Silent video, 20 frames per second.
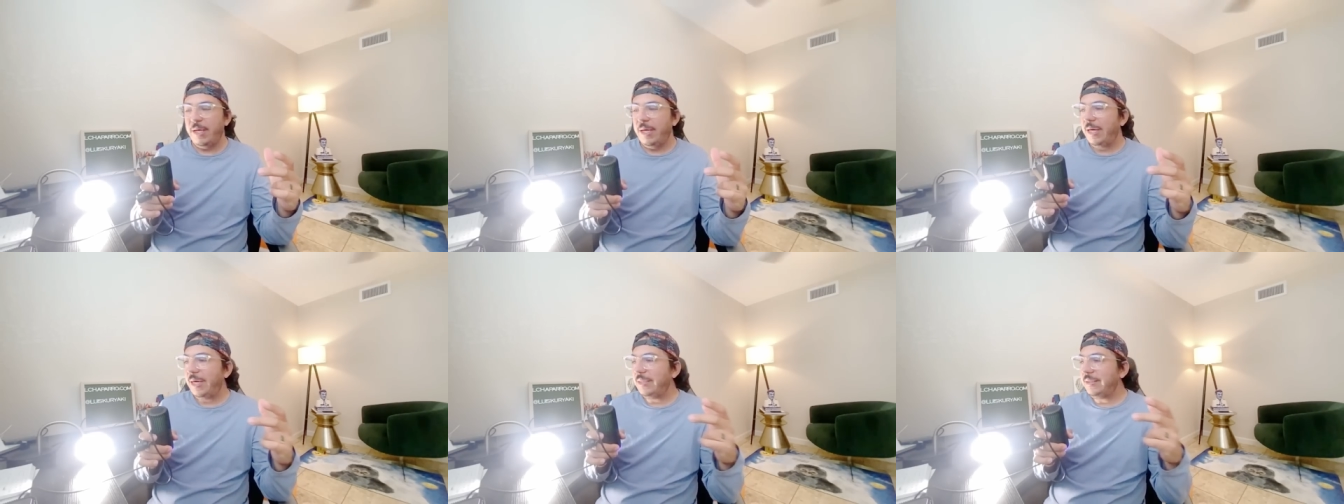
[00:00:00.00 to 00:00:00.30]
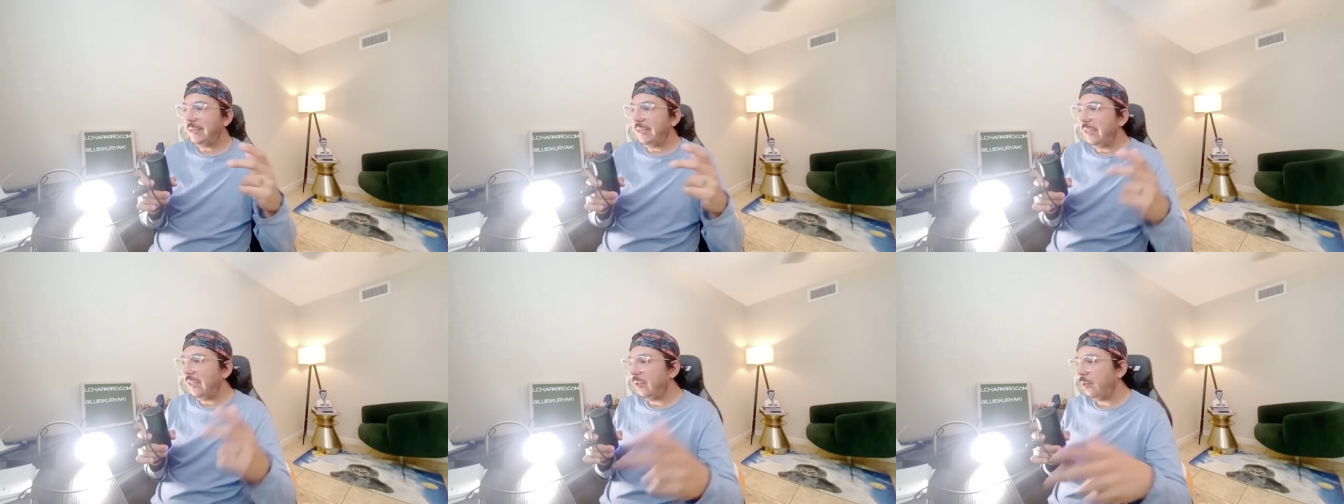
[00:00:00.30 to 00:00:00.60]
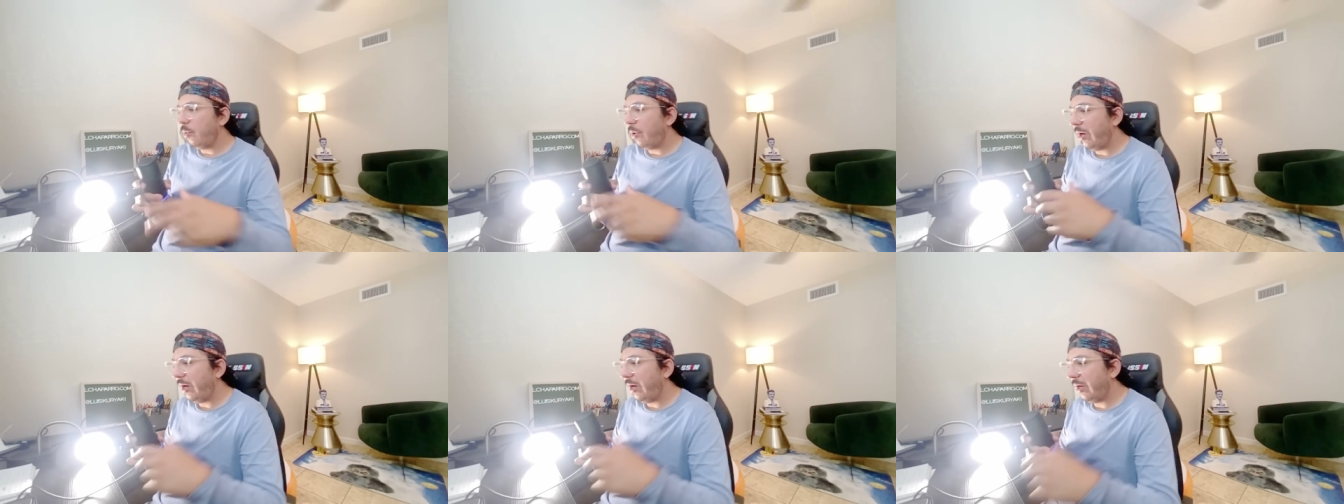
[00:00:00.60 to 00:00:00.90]
Hassin
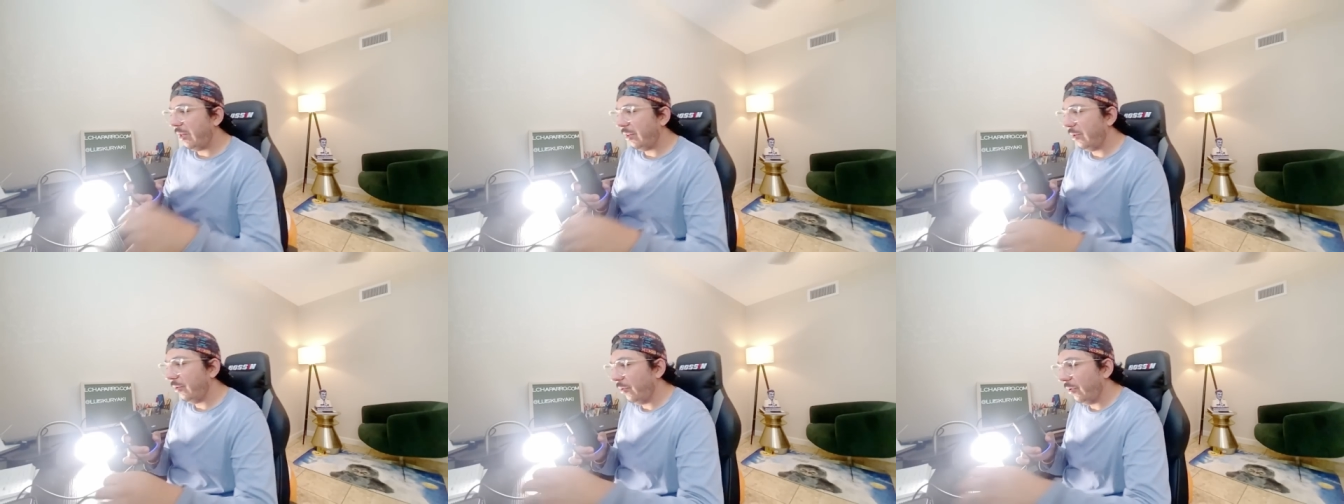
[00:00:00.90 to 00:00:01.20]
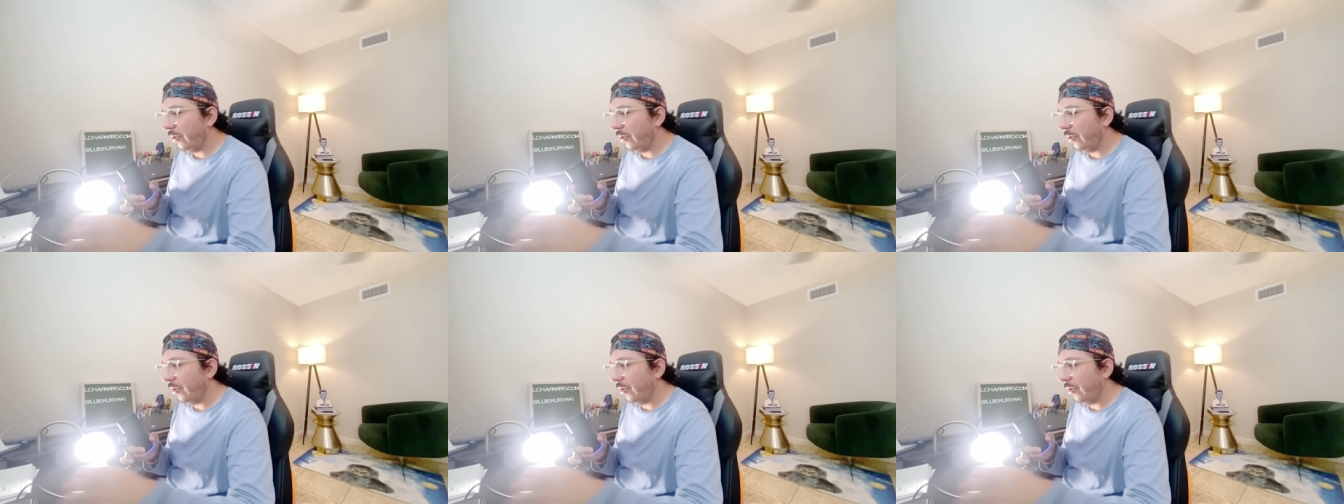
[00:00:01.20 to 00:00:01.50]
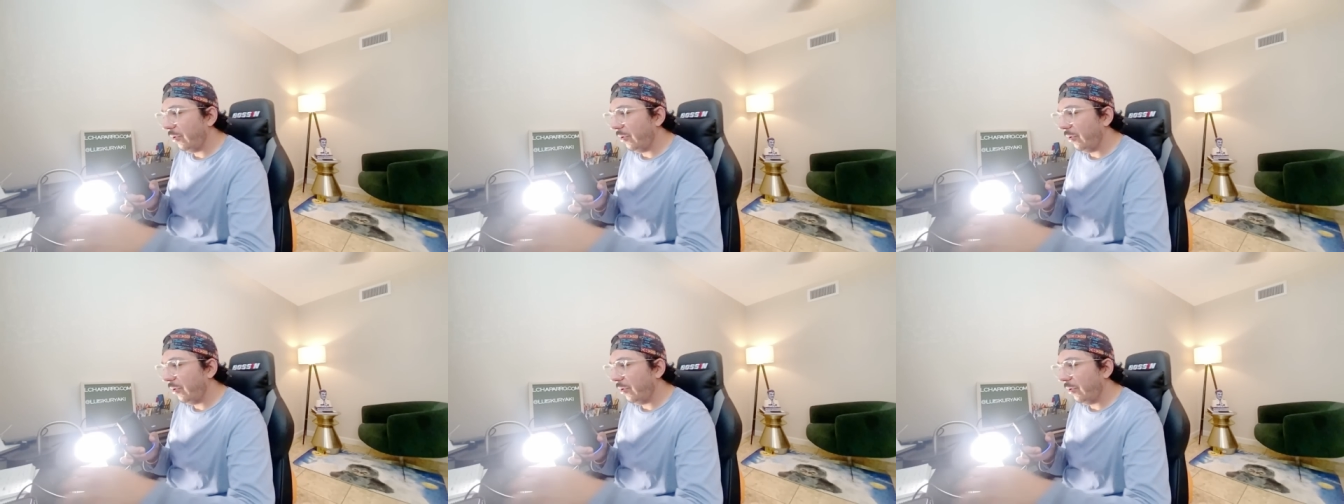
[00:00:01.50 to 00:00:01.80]
Eduardo, and I'm
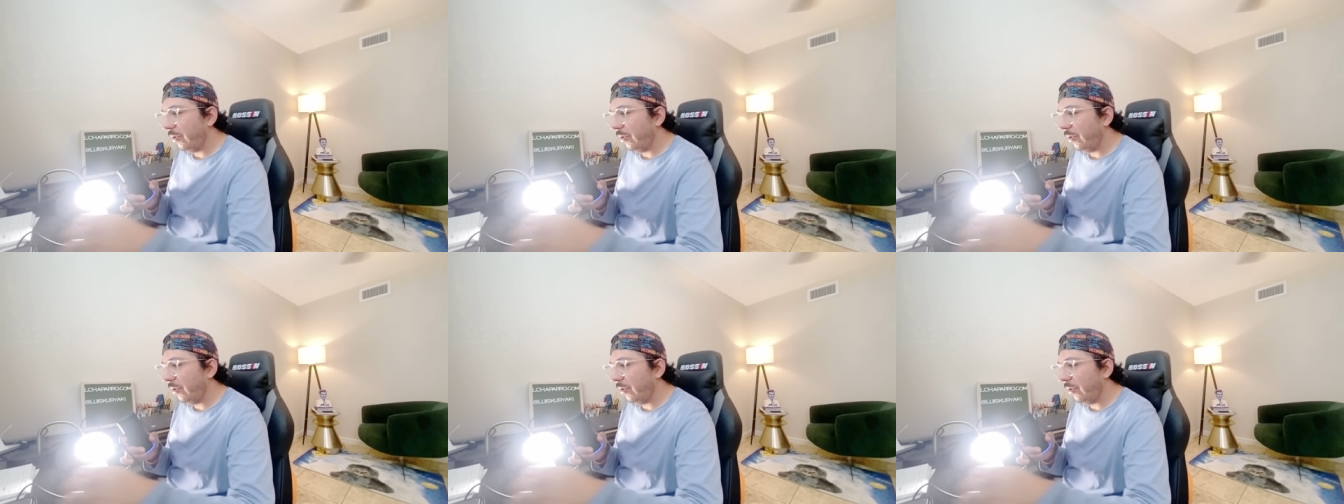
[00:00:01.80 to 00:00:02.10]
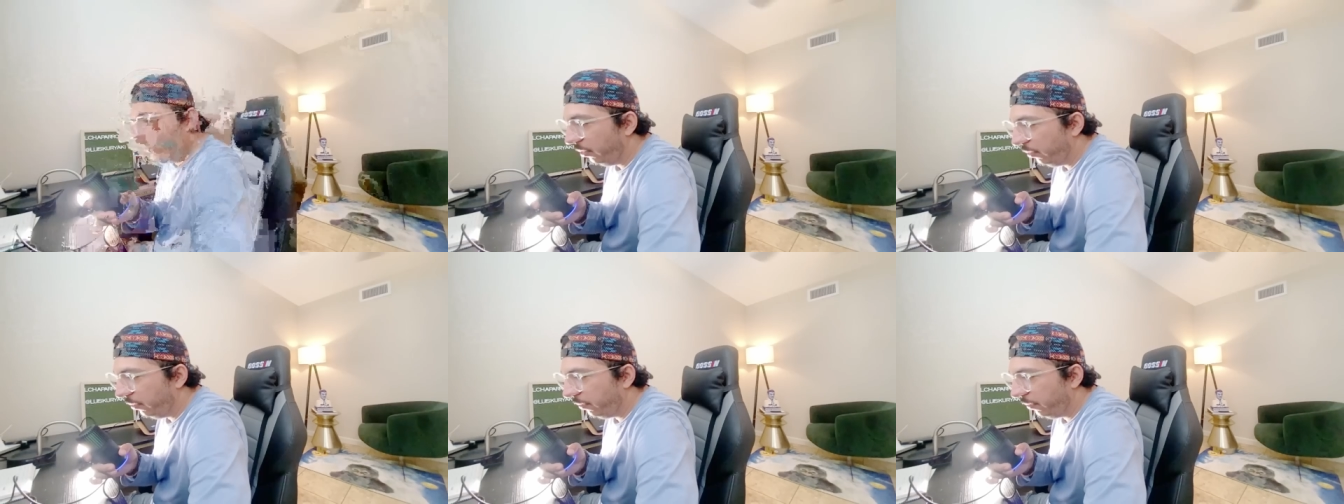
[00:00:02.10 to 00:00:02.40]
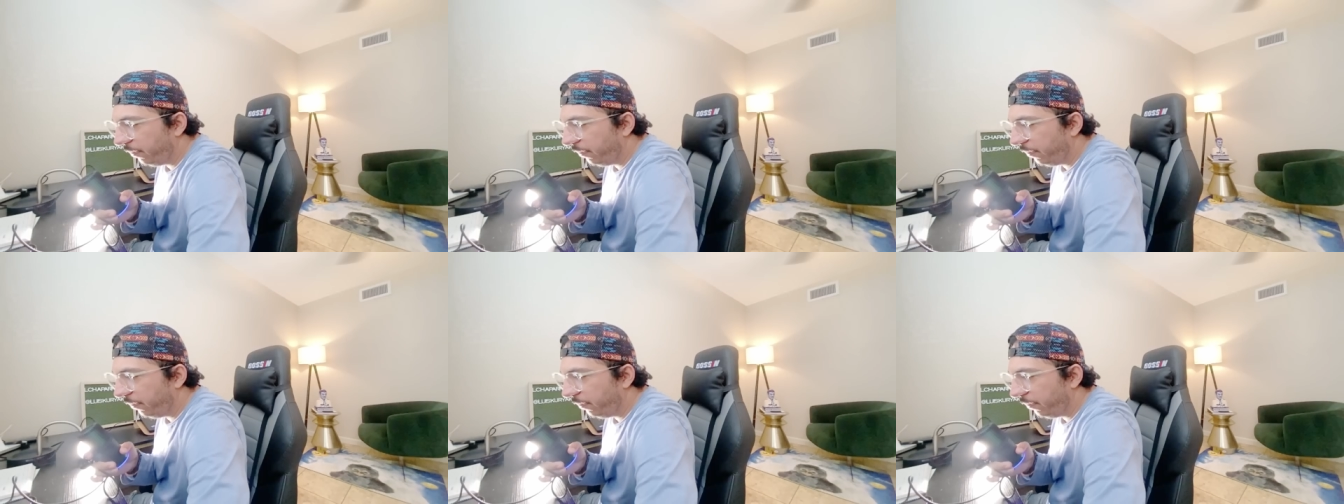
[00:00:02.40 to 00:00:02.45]
gonna show you,